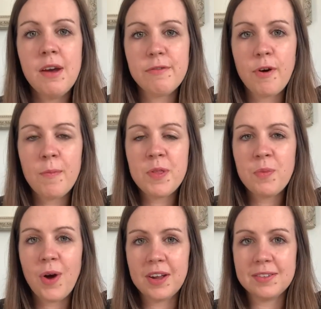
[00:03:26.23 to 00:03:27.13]
from the
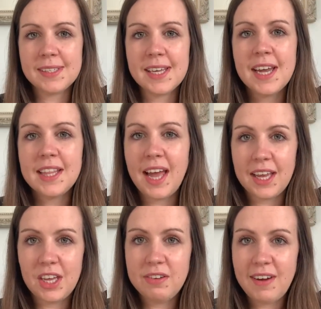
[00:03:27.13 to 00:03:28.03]
ones
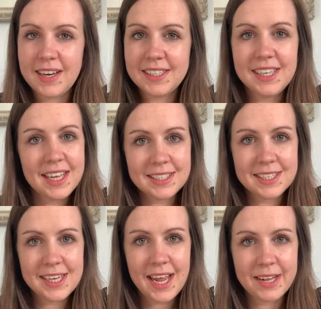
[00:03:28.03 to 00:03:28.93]
that you read
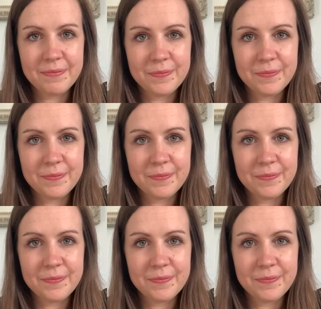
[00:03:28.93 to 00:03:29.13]
yesterday.